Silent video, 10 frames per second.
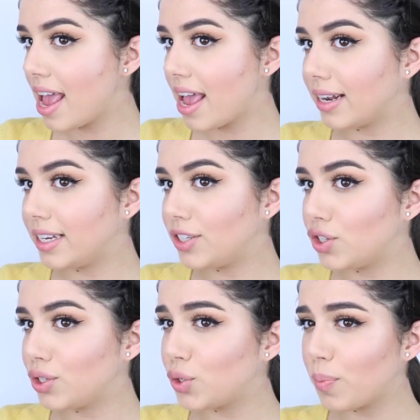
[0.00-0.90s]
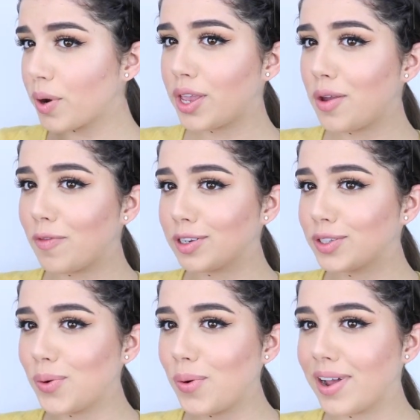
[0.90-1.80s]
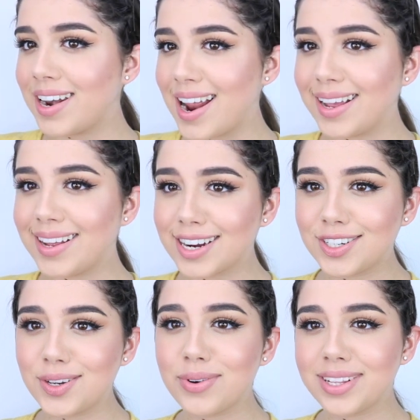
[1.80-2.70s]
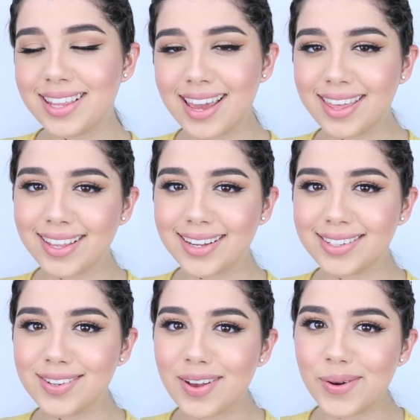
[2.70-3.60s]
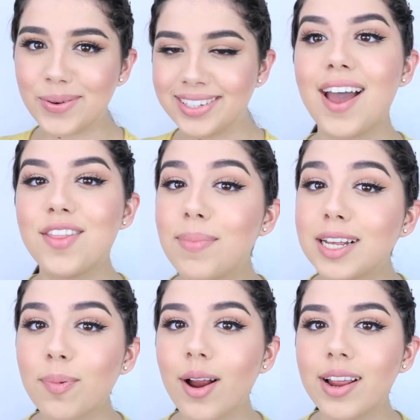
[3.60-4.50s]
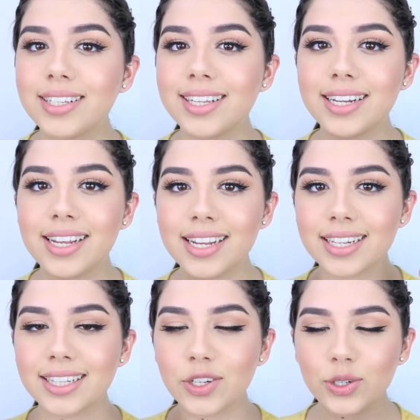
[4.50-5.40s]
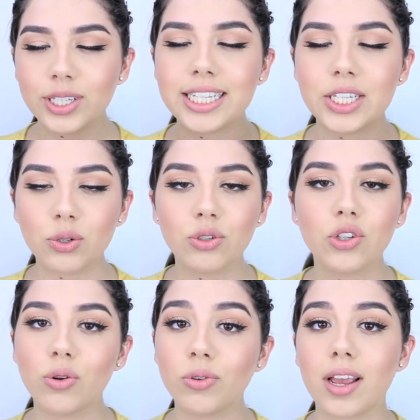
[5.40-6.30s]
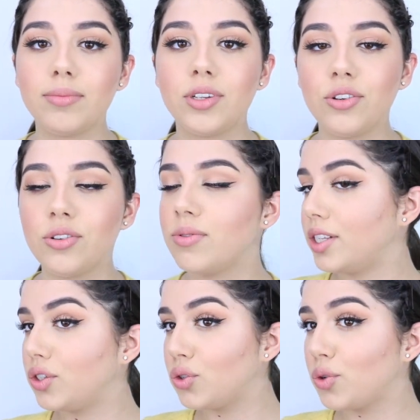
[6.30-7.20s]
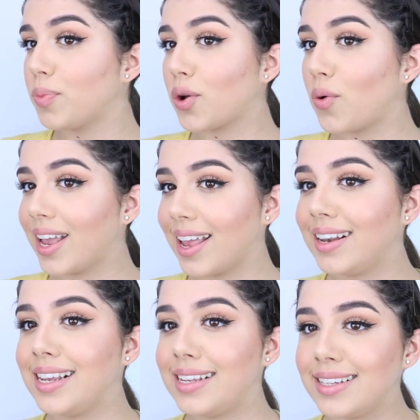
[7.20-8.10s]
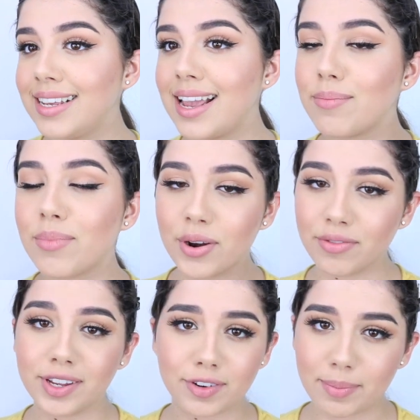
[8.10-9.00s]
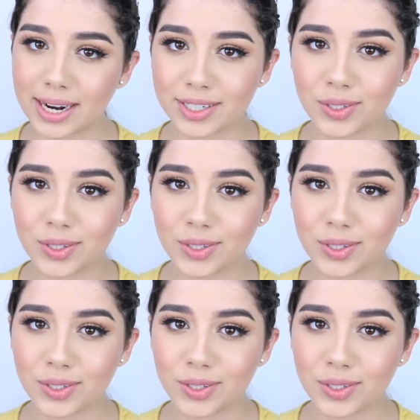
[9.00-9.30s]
and it's just super cute for school and I actually really like this. So, And the best part is that it takes literally zero to no time to do. It's super quick and easy and perfect for back